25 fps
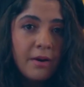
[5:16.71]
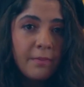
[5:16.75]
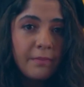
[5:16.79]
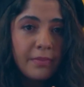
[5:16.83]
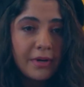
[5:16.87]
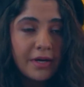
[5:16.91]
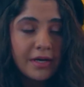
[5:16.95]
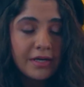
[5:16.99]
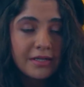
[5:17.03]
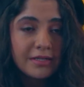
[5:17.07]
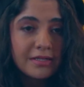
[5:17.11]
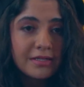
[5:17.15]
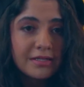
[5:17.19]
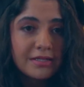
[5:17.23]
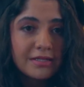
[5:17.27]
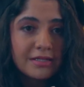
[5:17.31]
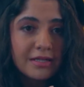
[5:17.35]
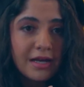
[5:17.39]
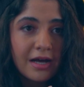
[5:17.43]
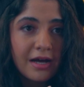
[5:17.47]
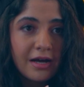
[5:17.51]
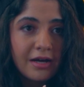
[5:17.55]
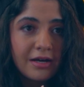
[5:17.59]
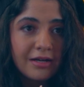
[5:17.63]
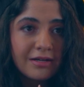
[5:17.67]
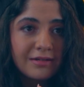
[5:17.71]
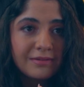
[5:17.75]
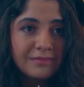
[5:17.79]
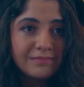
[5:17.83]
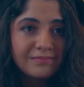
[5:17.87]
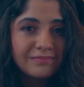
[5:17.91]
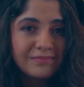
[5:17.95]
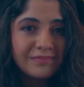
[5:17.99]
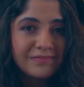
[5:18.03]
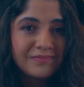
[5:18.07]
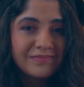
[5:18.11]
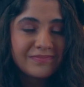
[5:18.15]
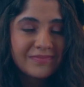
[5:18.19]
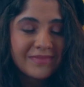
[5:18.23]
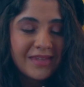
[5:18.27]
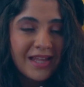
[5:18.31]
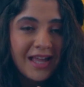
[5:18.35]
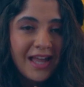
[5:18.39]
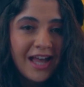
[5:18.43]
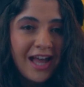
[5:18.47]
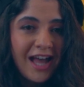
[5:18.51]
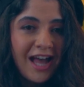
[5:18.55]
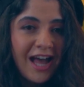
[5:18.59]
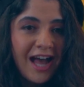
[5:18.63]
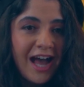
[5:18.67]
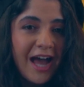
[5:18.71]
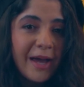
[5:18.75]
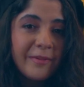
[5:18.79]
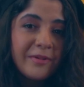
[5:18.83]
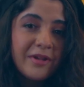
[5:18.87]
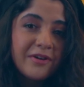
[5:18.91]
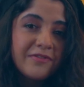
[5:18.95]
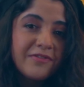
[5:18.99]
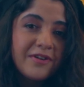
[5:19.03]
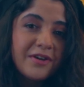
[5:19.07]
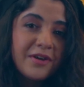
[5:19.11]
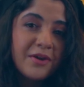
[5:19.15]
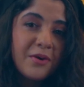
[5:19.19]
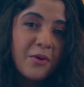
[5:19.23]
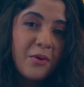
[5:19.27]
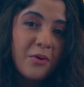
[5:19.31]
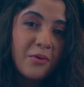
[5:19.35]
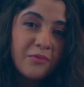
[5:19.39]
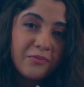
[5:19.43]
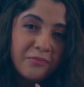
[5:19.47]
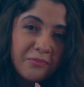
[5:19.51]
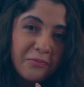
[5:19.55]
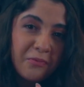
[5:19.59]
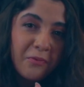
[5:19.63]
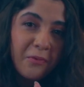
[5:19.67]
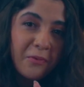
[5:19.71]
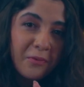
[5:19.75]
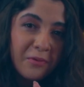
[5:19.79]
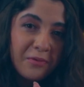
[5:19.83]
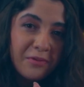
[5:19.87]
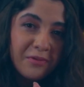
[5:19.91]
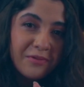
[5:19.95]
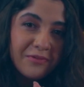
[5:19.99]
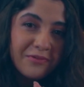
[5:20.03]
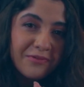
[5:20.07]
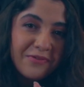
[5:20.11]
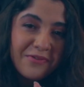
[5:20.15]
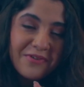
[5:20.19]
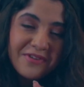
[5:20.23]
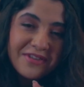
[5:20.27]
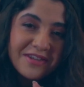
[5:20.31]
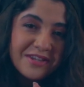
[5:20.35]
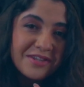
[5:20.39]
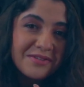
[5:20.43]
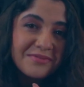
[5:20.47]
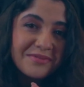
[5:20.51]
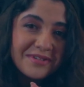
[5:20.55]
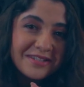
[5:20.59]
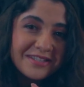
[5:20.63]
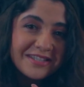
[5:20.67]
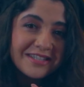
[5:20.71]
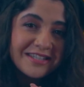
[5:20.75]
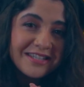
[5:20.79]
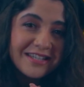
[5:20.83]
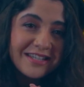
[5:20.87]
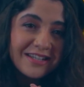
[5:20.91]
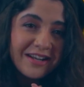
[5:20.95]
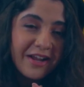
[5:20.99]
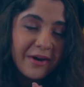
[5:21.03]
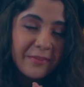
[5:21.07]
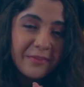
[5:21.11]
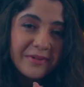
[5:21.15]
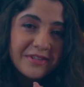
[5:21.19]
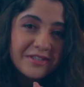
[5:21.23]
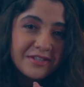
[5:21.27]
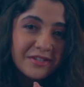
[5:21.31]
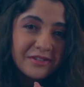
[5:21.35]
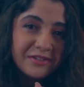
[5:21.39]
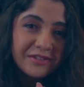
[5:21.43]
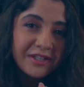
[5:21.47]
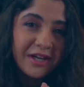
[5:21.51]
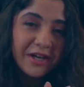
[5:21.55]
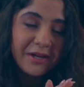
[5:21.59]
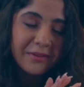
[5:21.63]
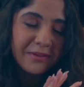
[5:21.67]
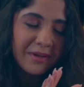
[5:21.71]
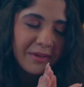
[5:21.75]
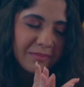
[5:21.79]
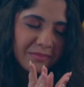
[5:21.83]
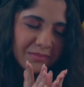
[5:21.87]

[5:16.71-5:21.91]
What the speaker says: But I'm not very hopeful for this routine up until now.